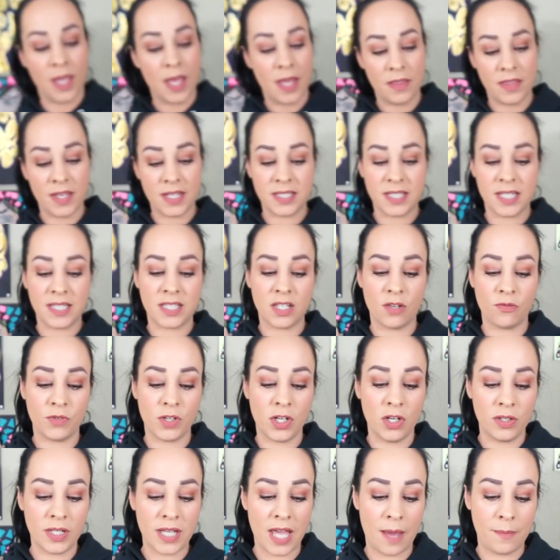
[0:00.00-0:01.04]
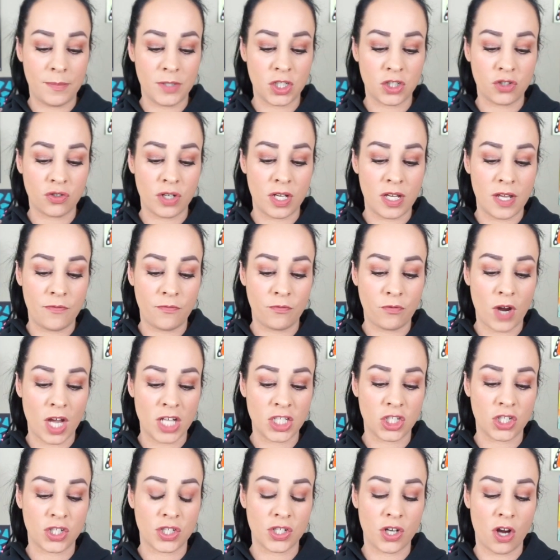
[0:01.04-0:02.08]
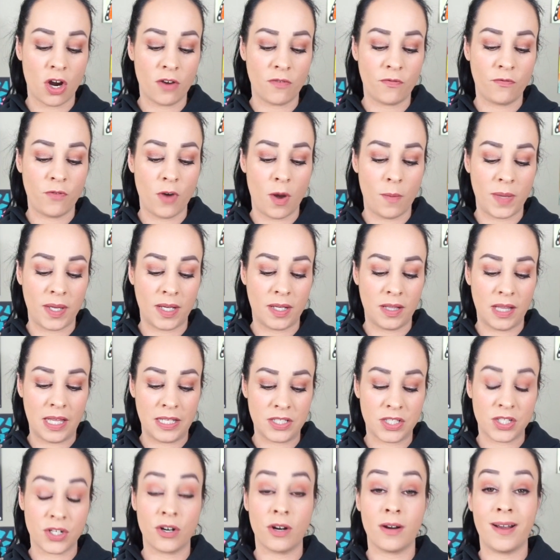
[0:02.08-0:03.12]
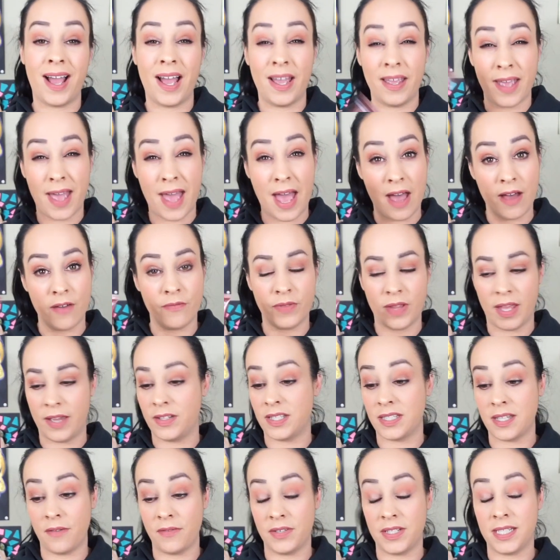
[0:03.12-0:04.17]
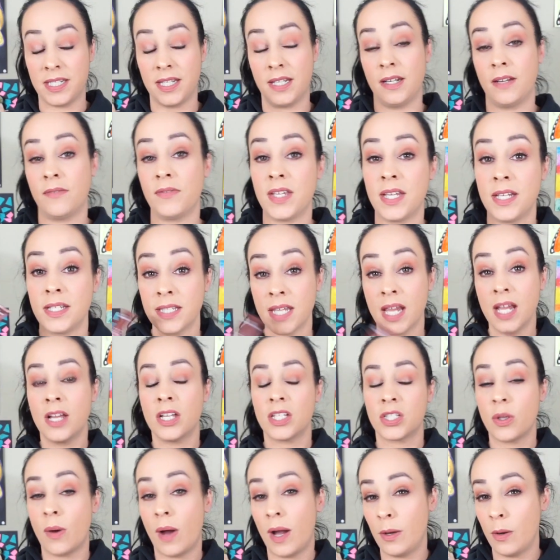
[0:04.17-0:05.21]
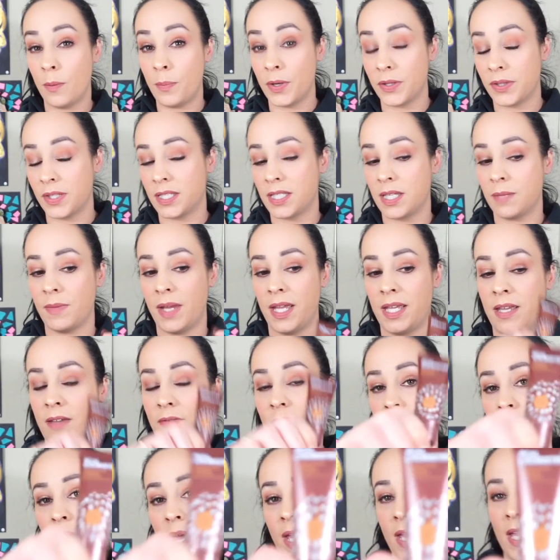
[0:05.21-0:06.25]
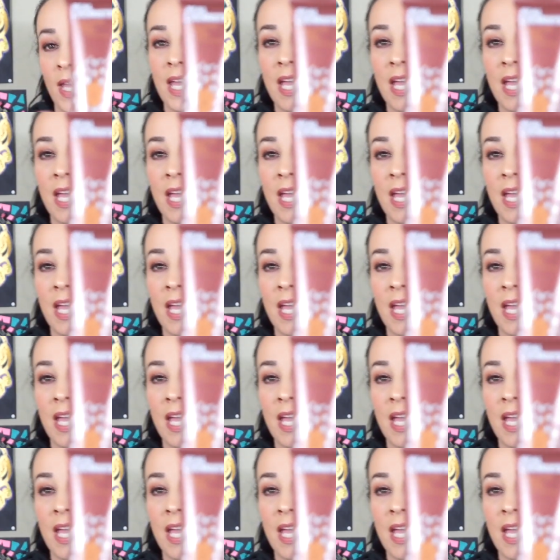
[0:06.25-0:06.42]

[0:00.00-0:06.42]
This is the Real Chemistry Fresh Start Foaming Cleanser. I have like 17 of these, so I will put this in my giveaway.